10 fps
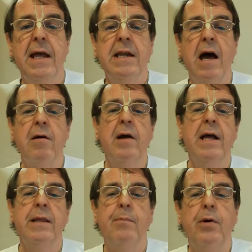Now,
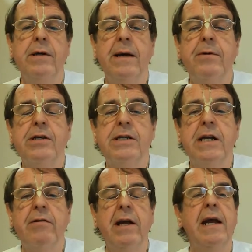the point I'm
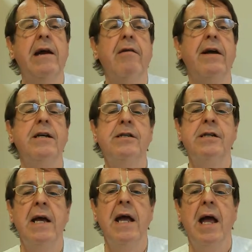considering here is
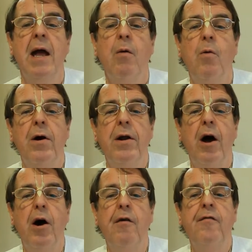one
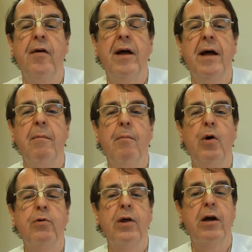of
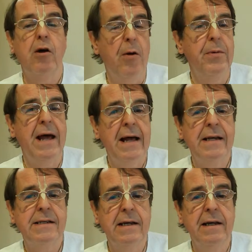both
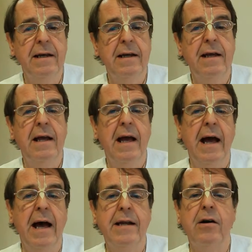commonality
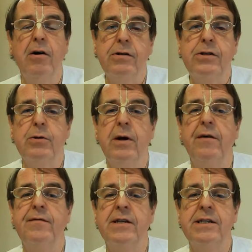and also
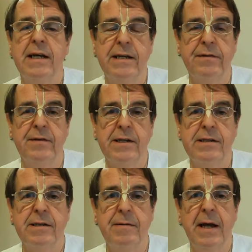of distinctiveness.